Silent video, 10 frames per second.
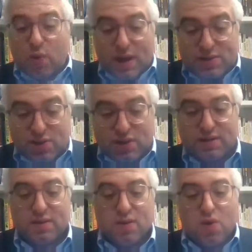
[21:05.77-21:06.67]

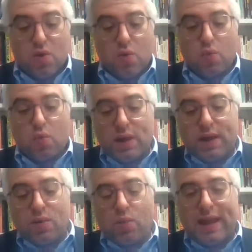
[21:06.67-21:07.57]
question.
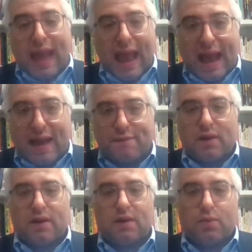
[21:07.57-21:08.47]
We we have
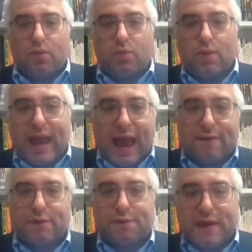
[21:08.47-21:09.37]
a we
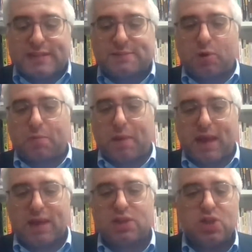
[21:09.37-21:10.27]
have a Facebook
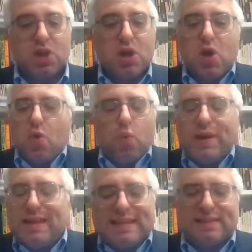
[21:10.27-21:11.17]
page.
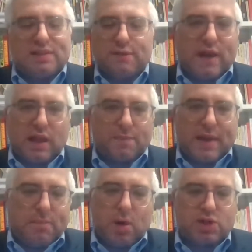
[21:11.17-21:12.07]
We need to develop
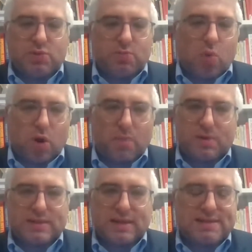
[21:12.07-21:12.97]
that much more
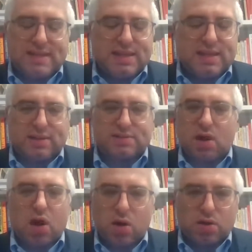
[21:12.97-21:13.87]
because I see that there's
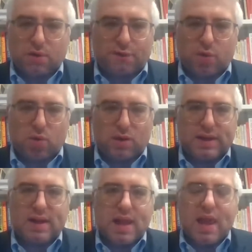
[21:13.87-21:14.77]
a hunger for
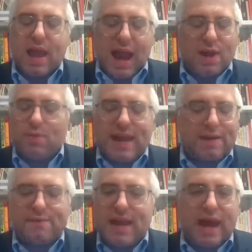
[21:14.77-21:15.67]
it. And we
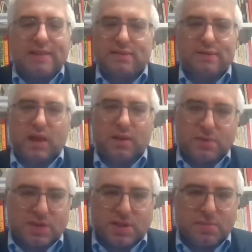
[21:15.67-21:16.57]
have not
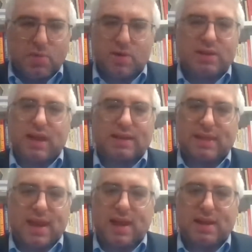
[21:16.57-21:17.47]
developed a community like
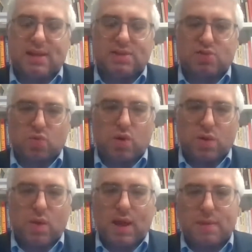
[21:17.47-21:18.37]
that in a
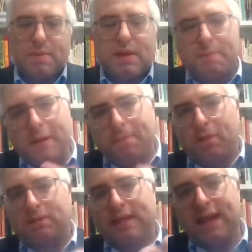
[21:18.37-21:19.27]
strong way, meaning
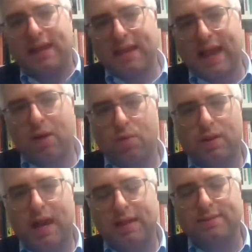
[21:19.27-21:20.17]
people are taking our
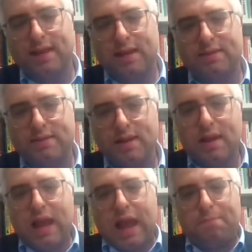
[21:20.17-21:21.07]
content
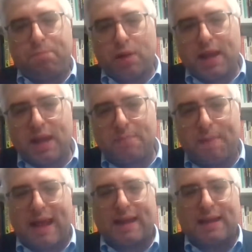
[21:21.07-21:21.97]
and bringing it
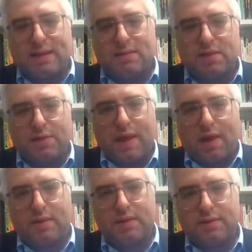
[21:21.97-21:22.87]
back into
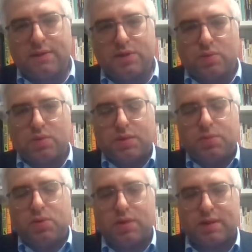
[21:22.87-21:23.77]
their individual
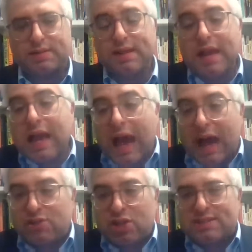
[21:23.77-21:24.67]
communities.
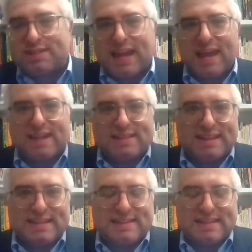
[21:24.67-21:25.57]
I'll just say it's,
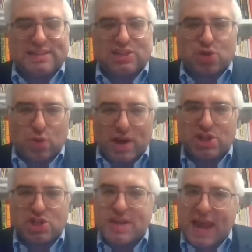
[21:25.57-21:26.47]
it's, it's a
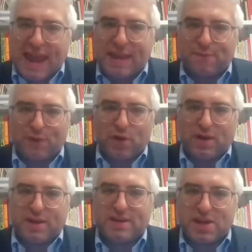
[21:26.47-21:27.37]
strange name for
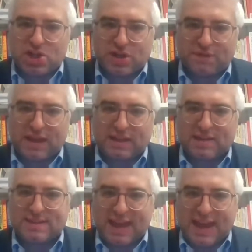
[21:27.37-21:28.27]
an initiative like
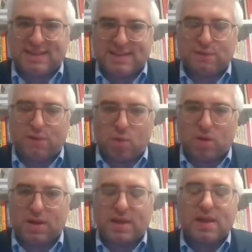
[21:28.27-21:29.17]
this,
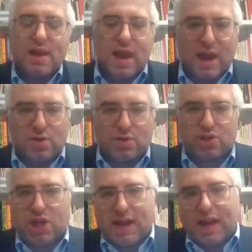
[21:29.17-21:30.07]
1840. And you can
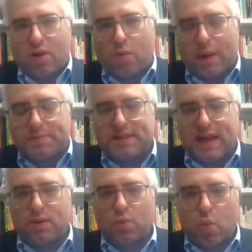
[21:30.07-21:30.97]
check out our
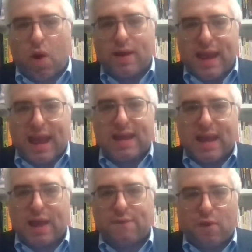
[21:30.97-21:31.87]
website,
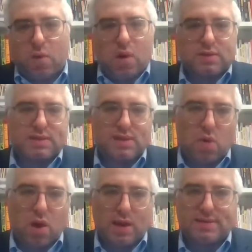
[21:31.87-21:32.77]

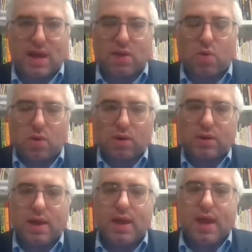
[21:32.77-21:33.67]

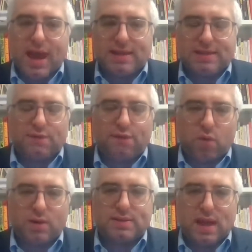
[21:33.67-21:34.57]
18forty.org,
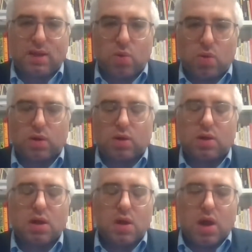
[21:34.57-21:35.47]
1840.org.
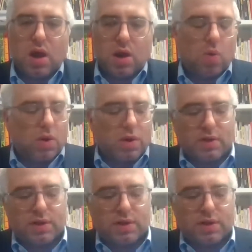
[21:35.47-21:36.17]
Uh, Are you going to